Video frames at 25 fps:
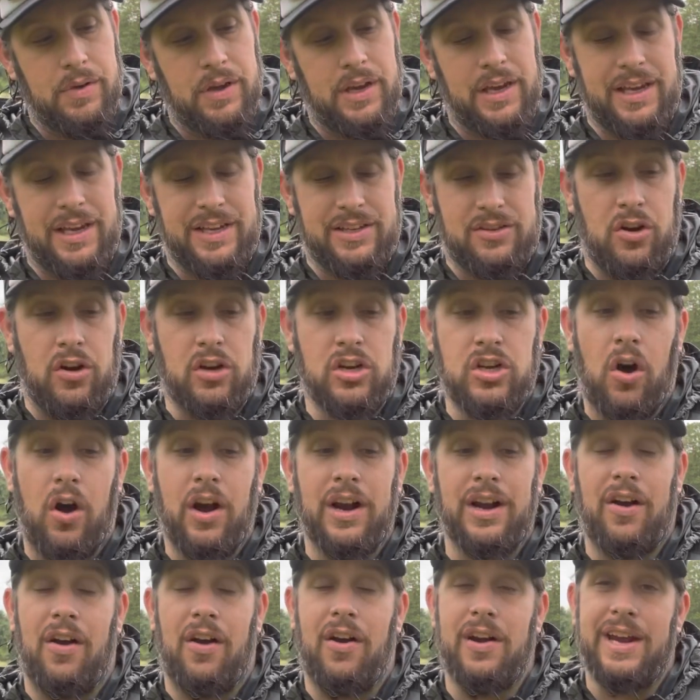is our
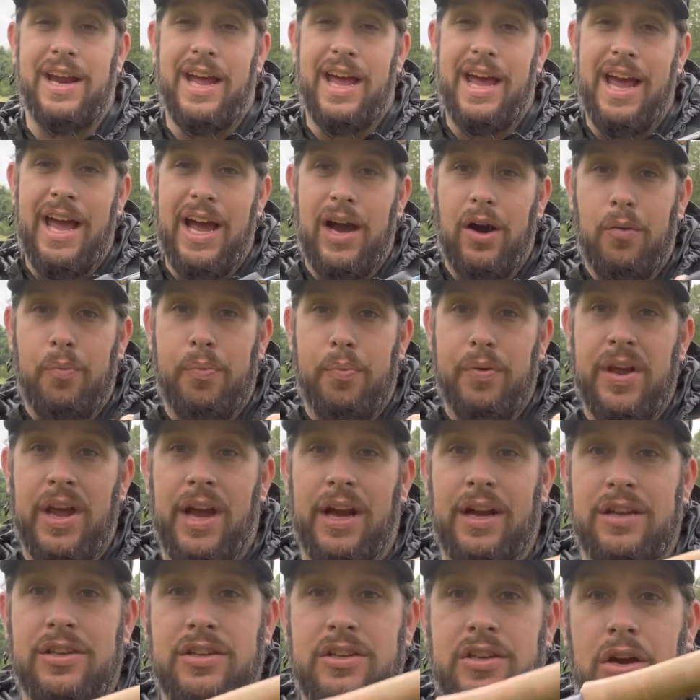Guideline
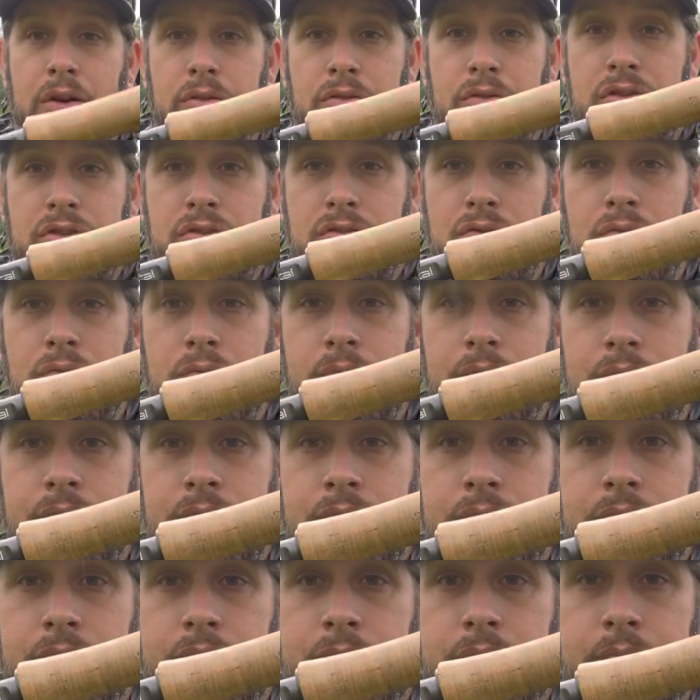LPX Coastal,
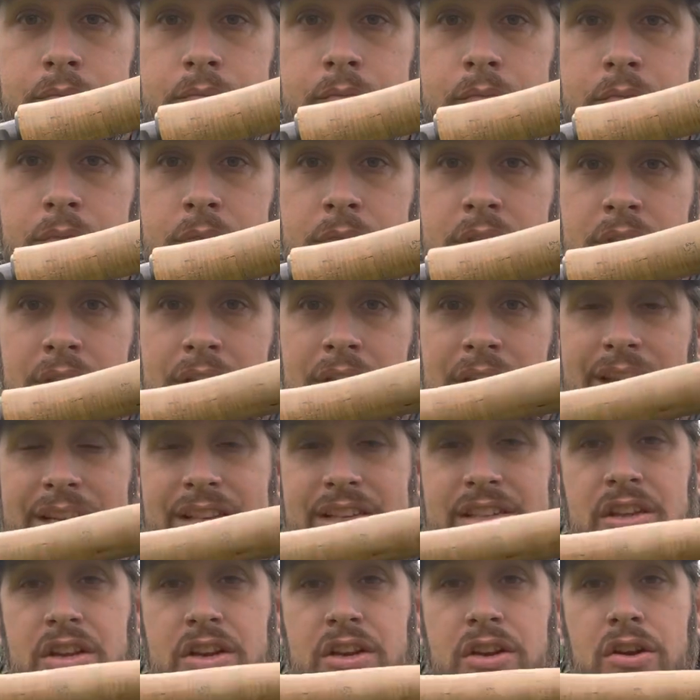and
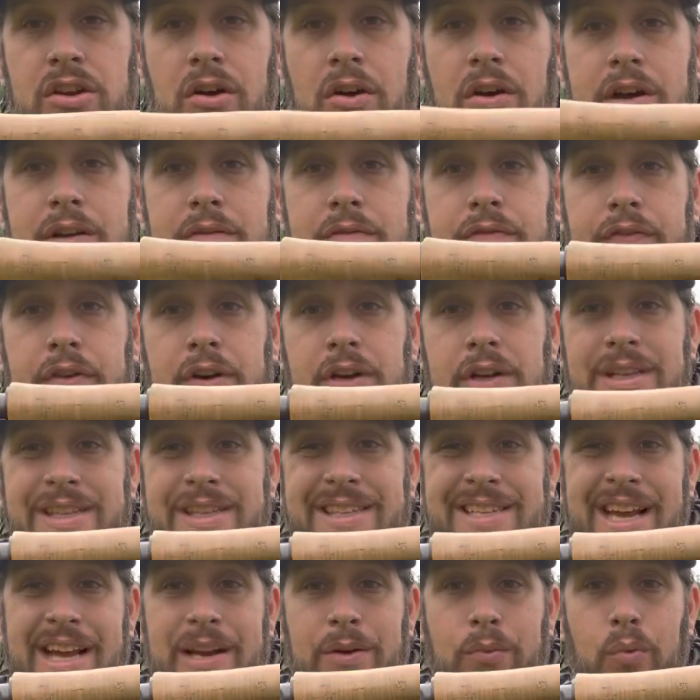this is a 9-foot
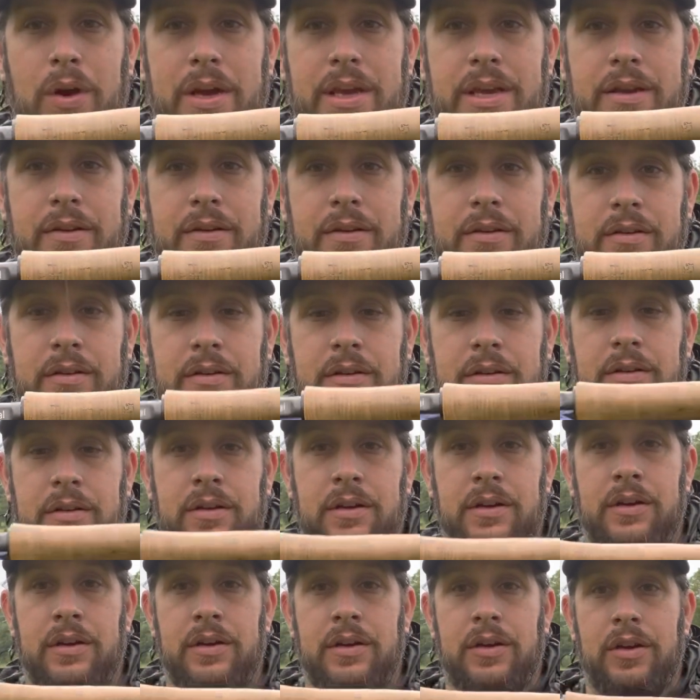10 weight
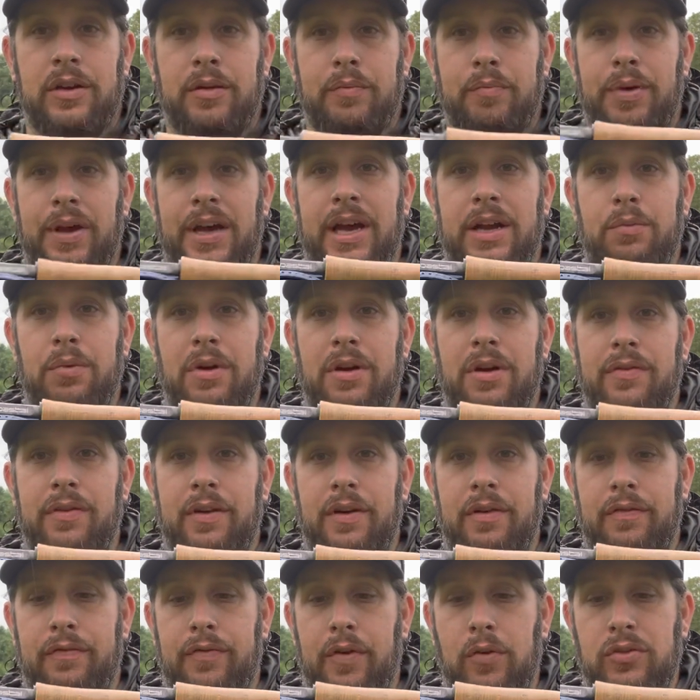paired with
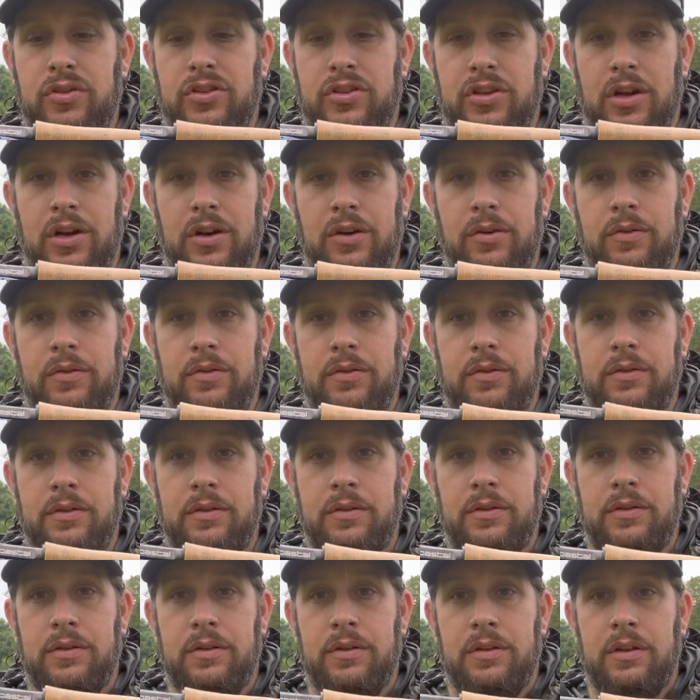a Voso
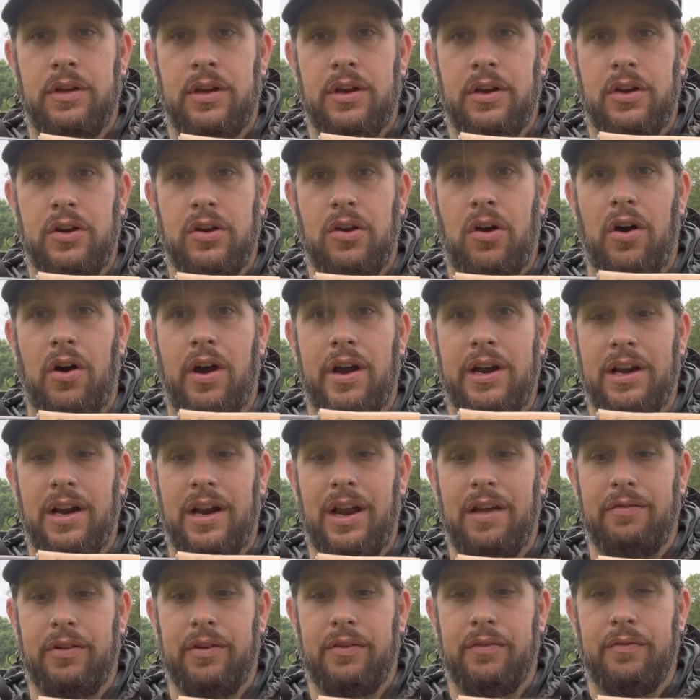
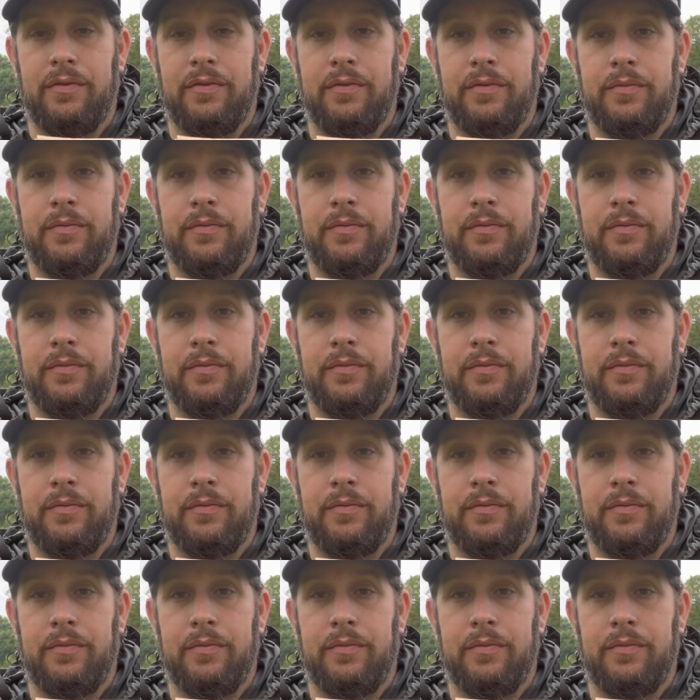911.